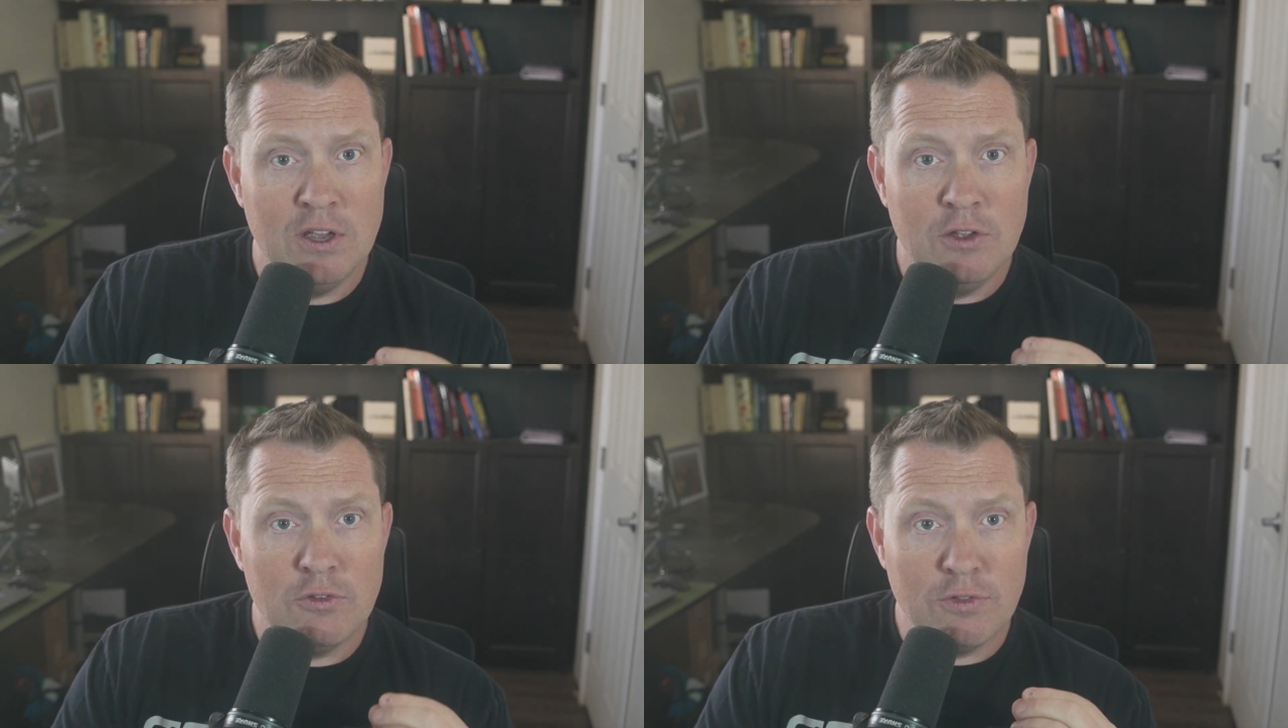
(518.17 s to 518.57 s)

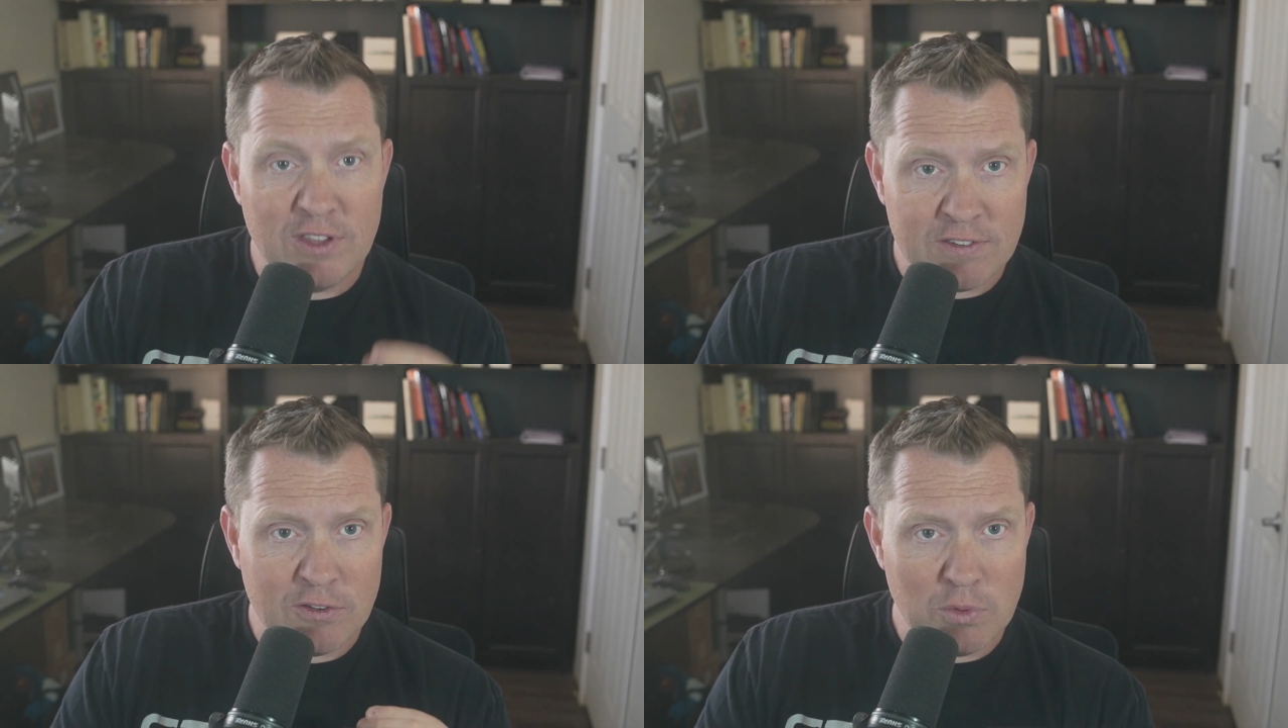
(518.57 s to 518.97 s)
So
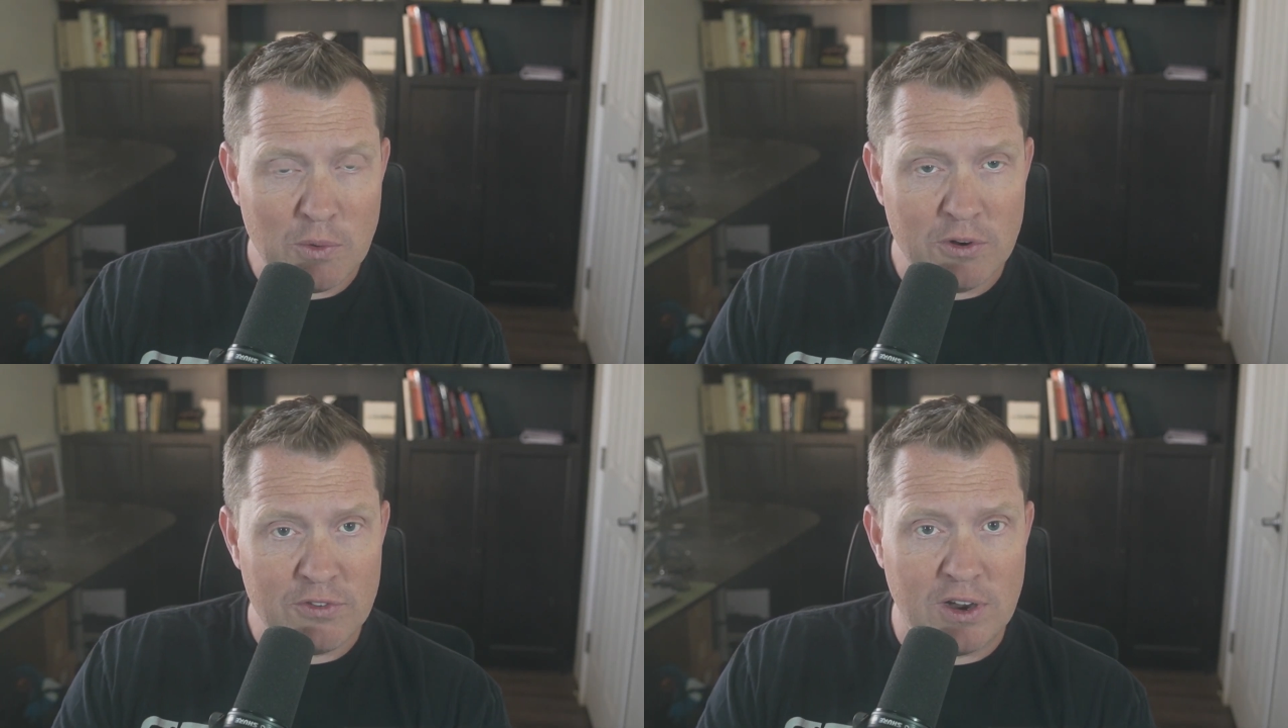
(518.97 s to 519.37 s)
this is why
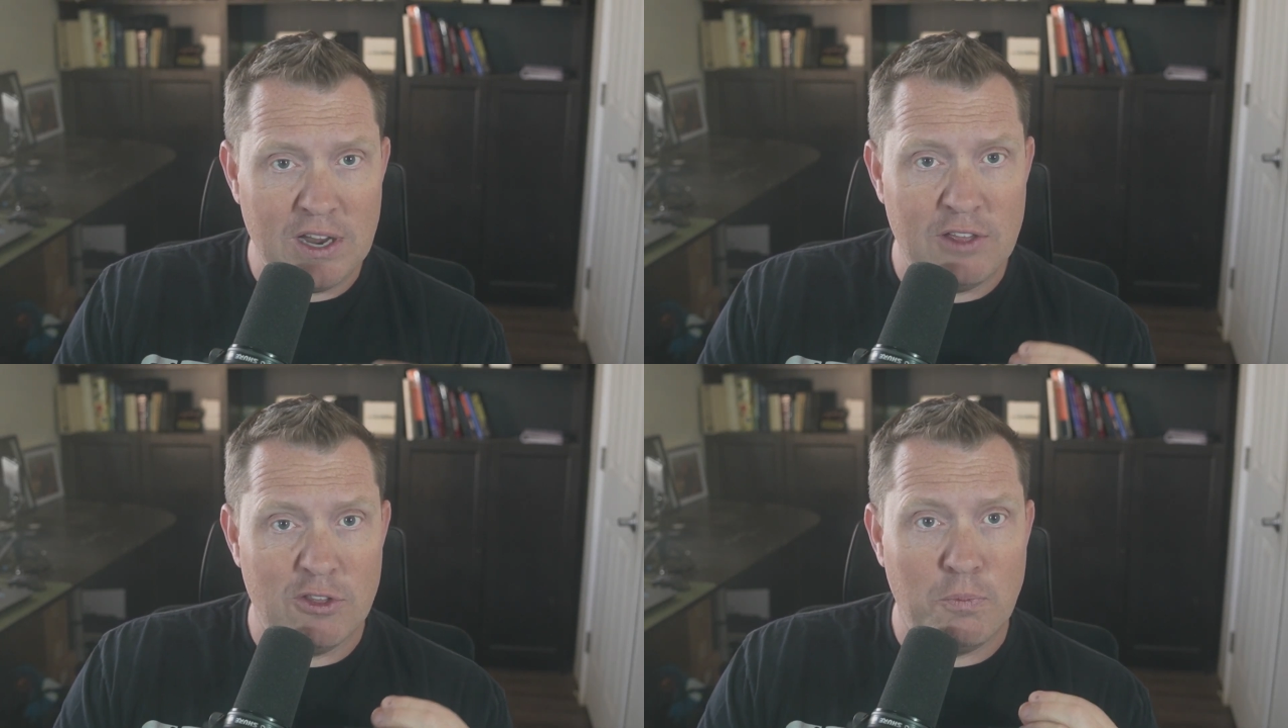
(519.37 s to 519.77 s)
we're starting to
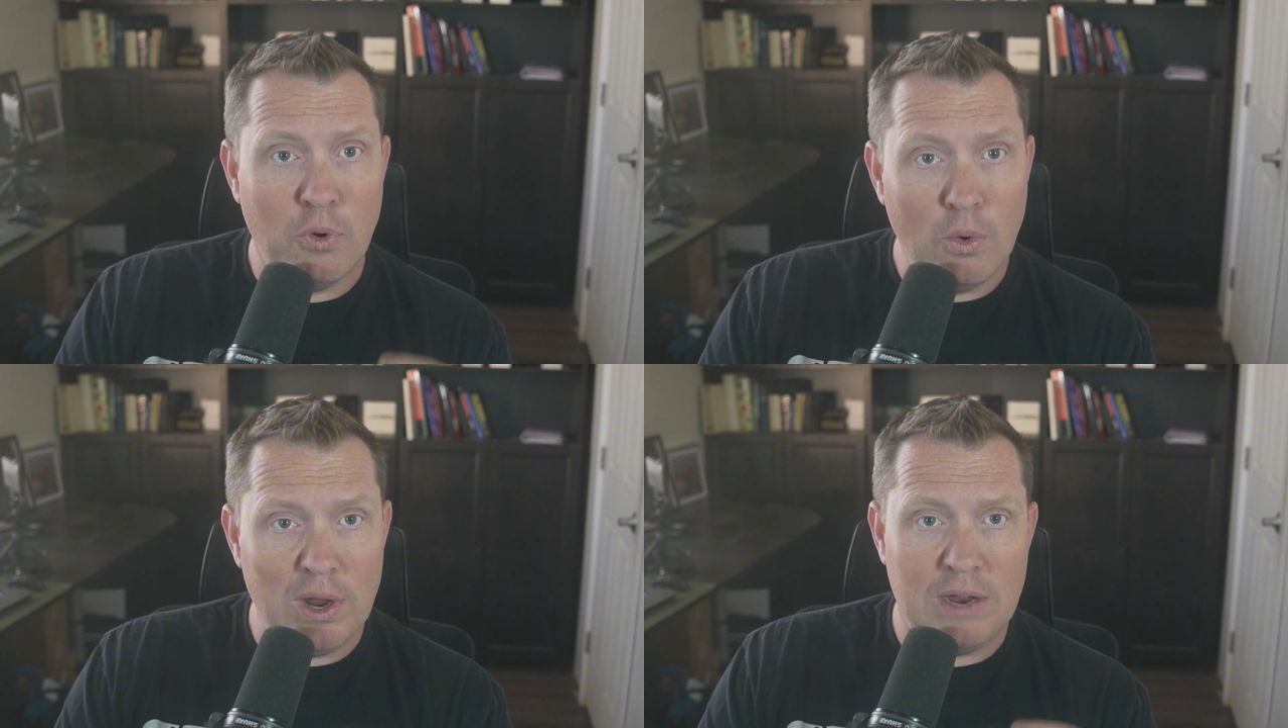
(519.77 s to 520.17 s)
hit the
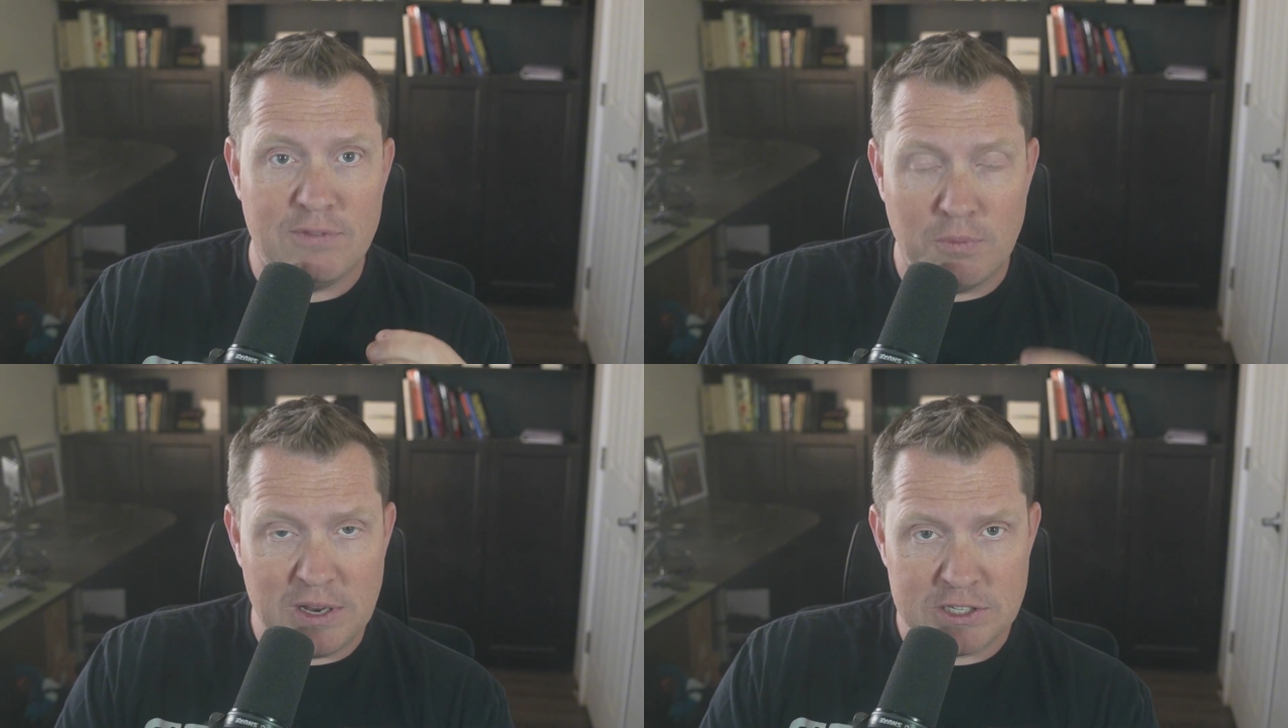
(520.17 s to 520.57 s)
point of
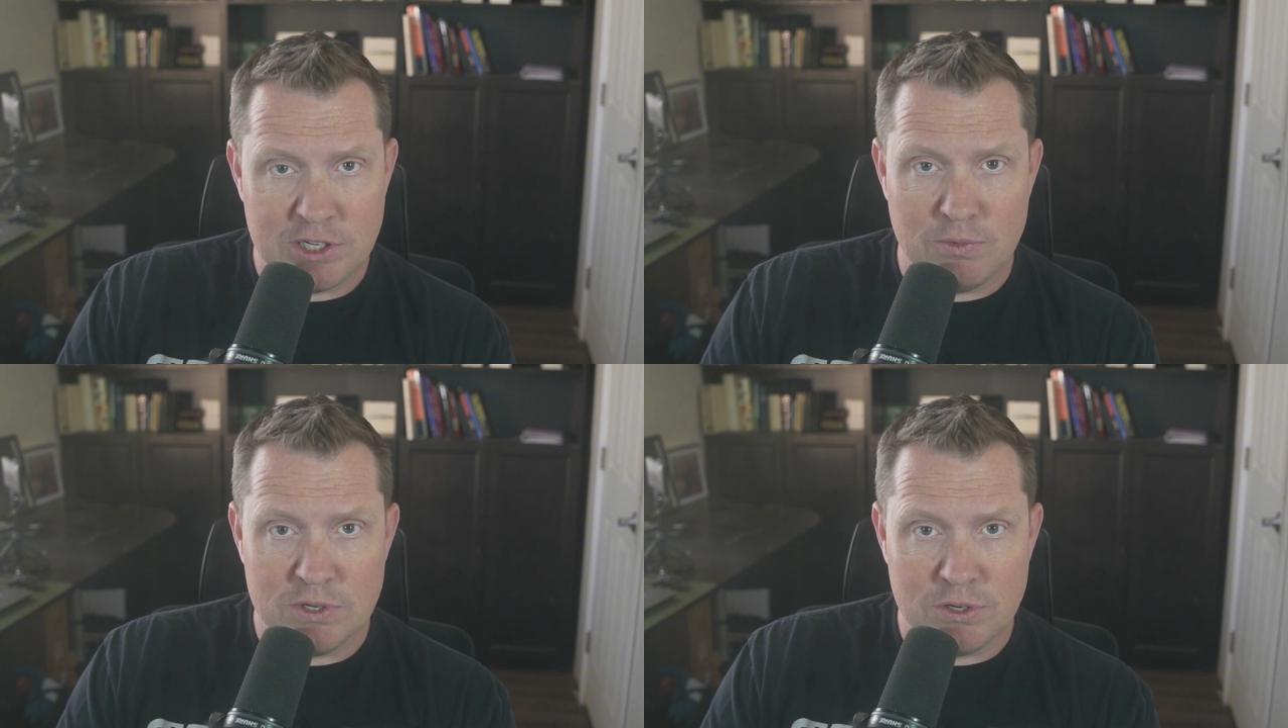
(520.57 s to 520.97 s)

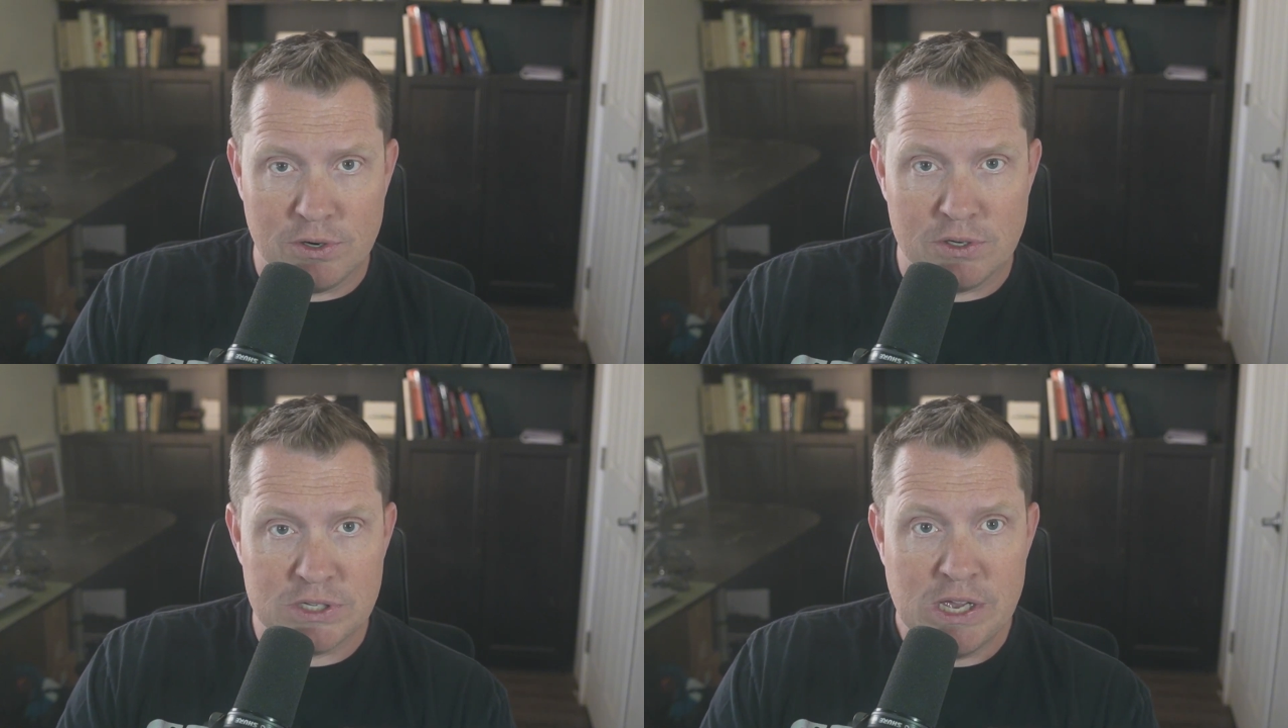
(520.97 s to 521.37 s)
diminishing
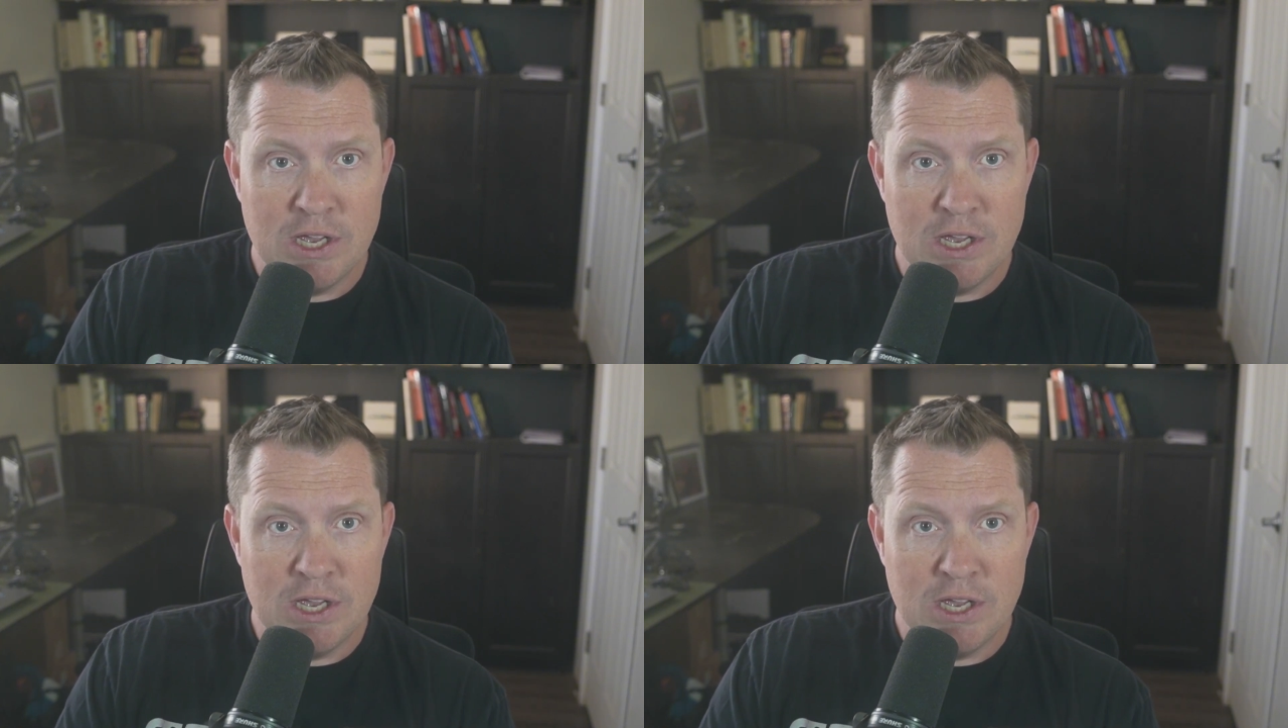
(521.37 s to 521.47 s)
returns,